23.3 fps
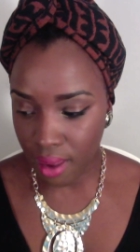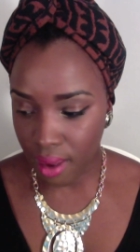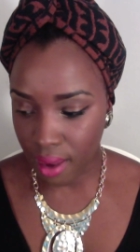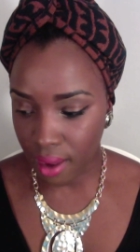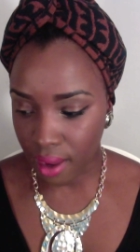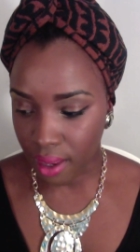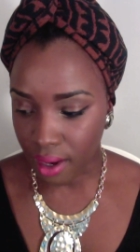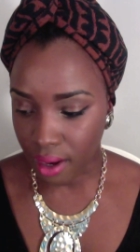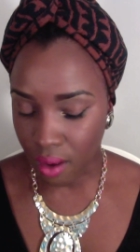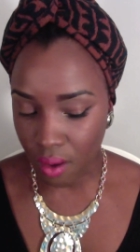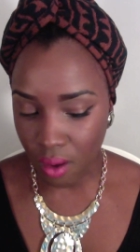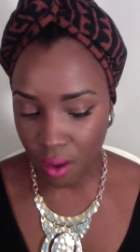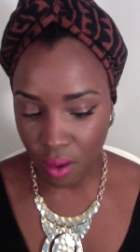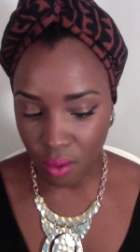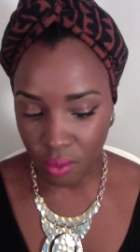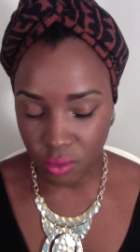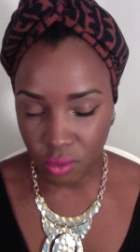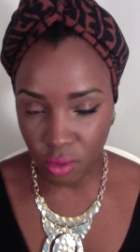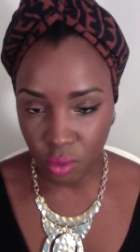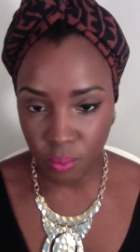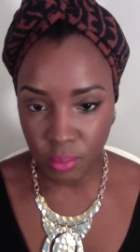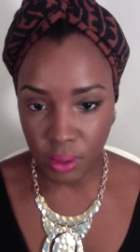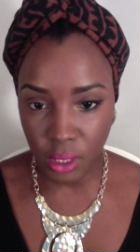and I'll
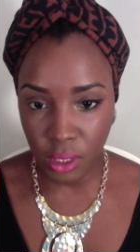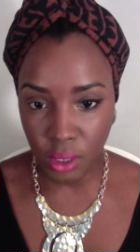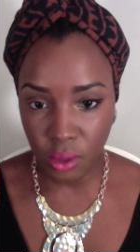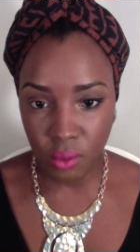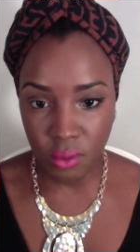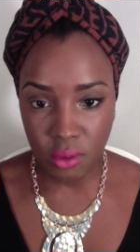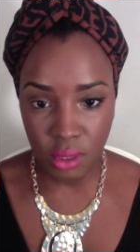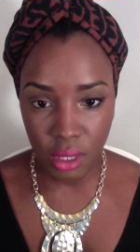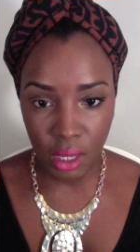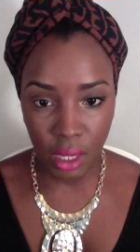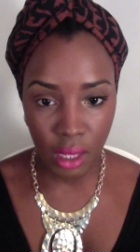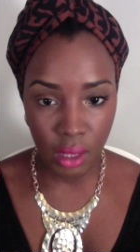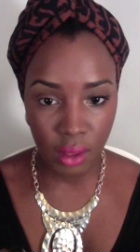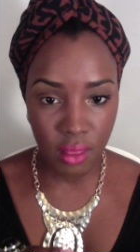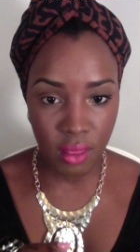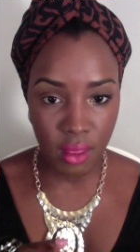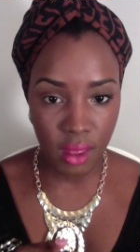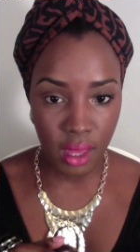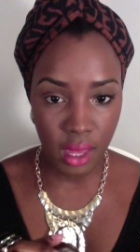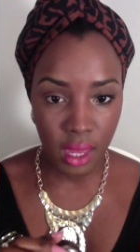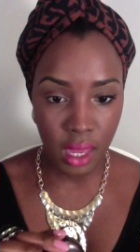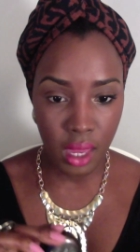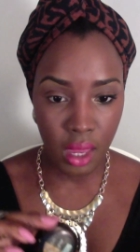also be using
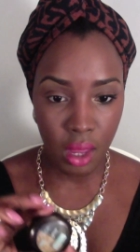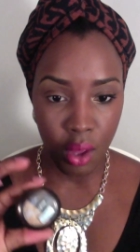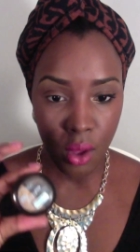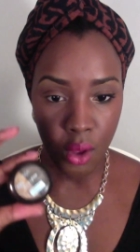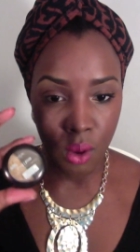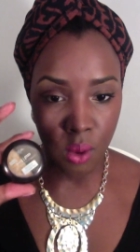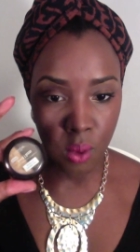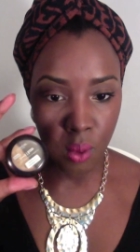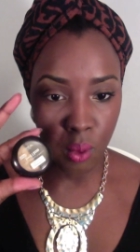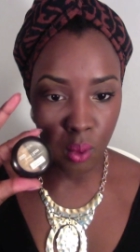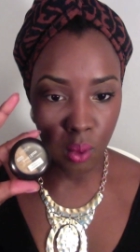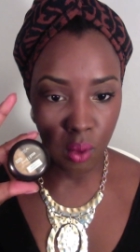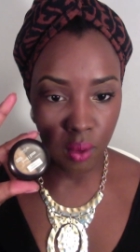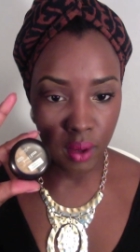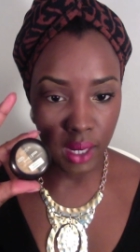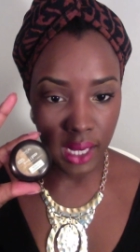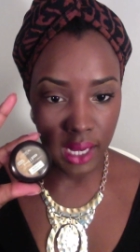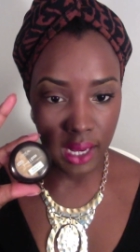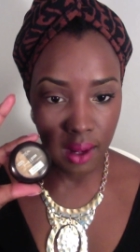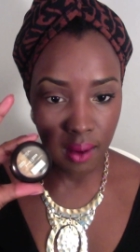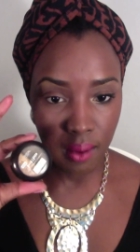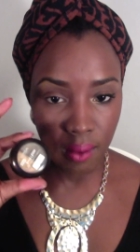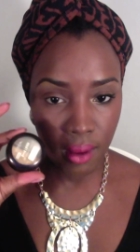the
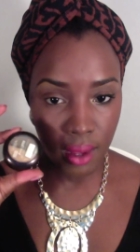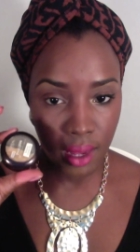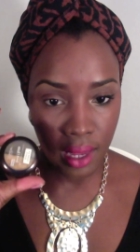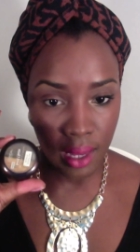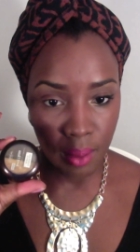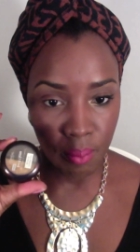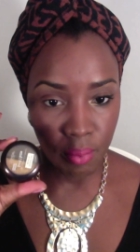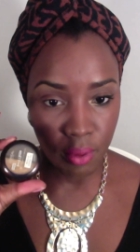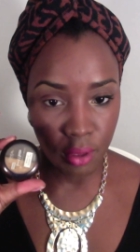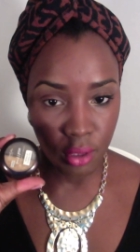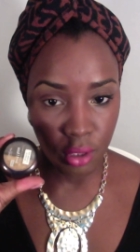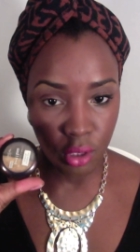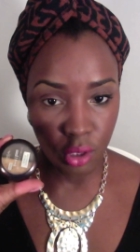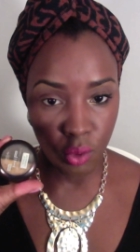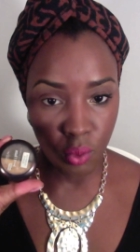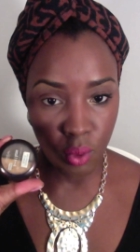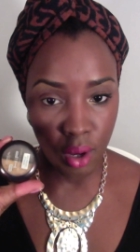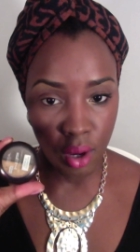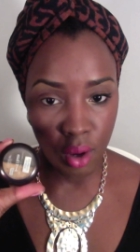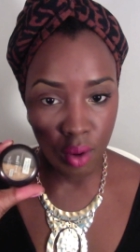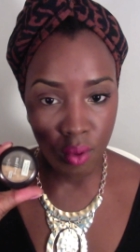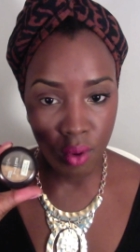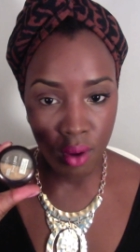L'Oreal Hip
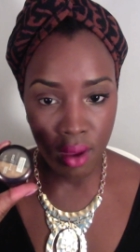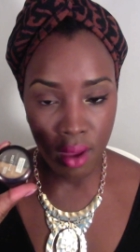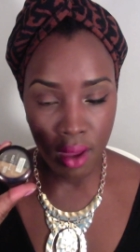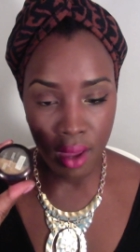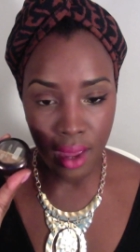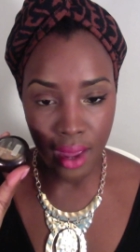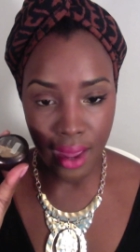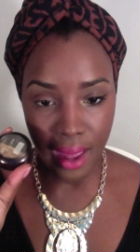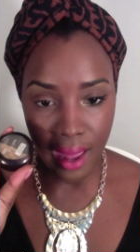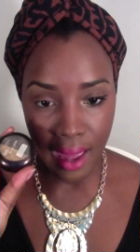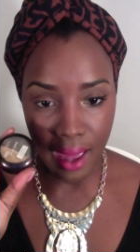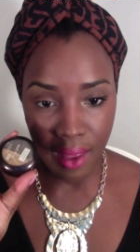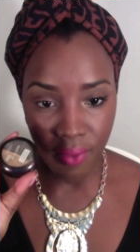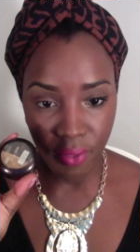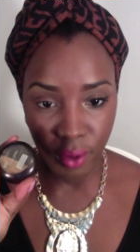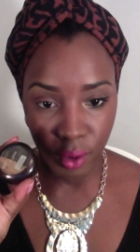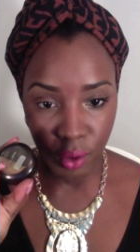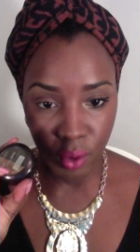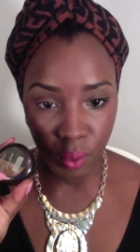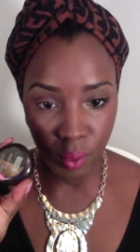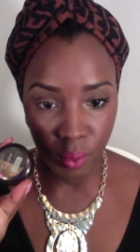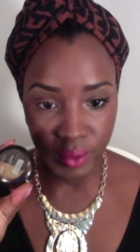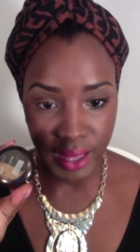Duo, and the
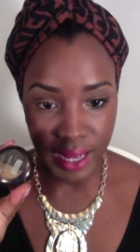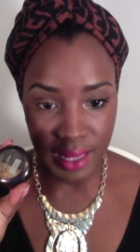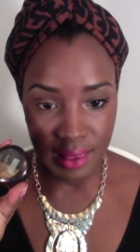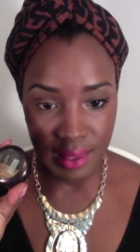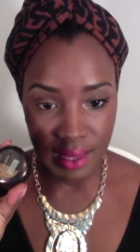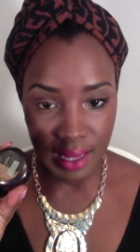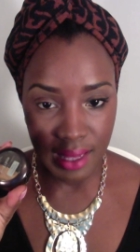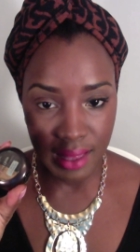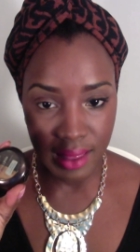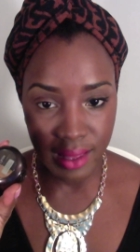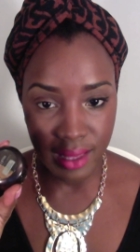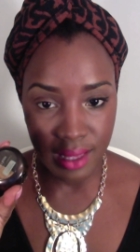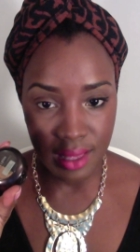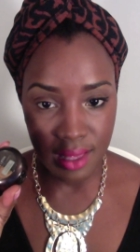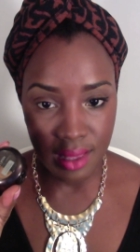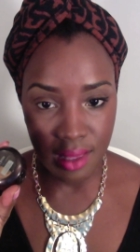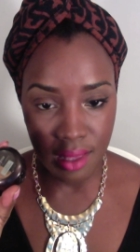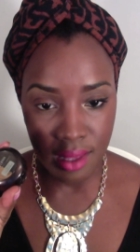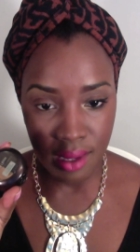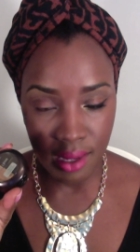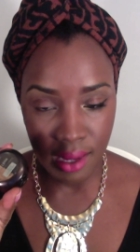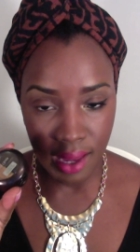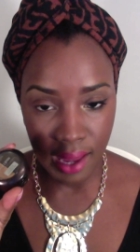gold that's in
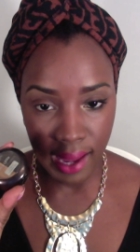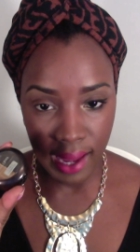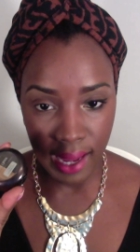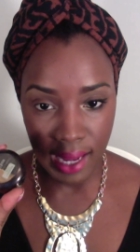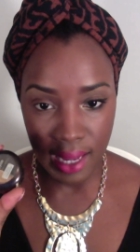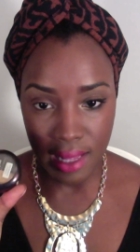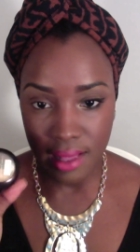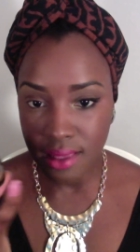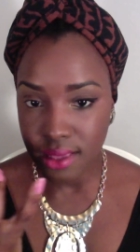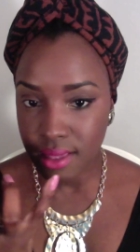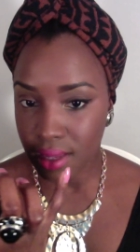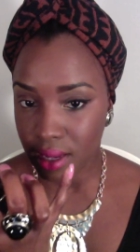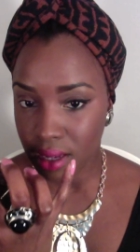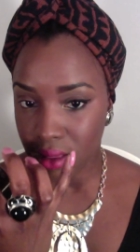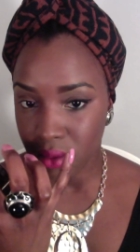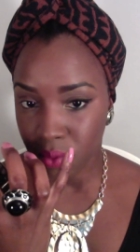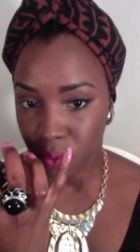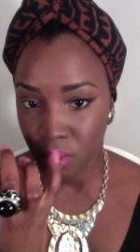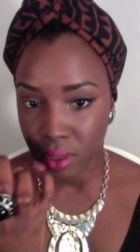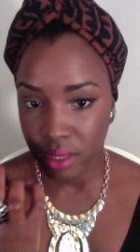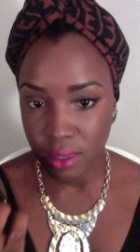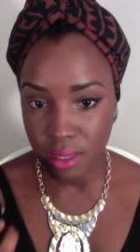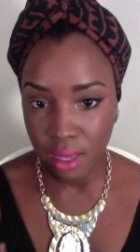this case
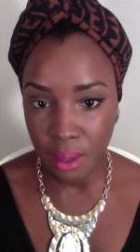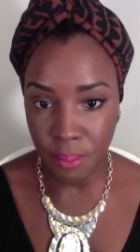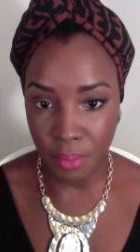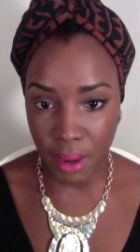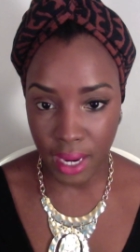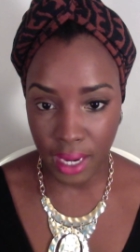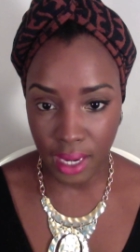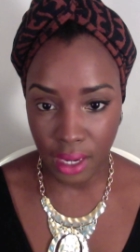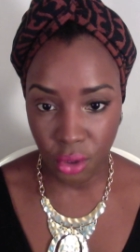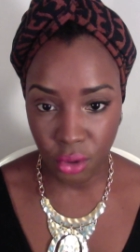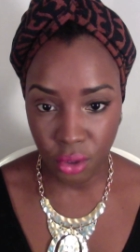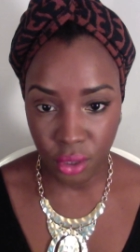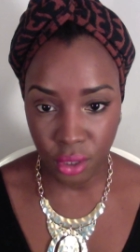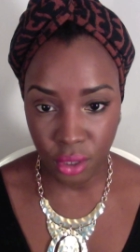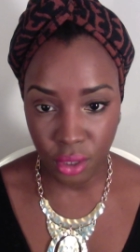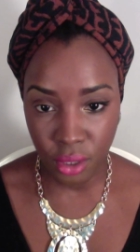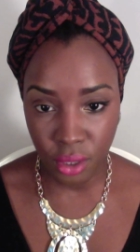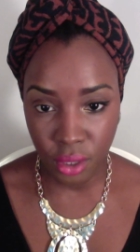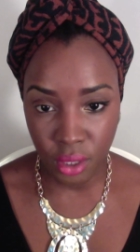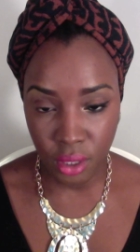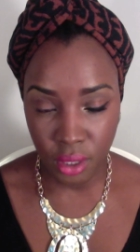is what's in my inner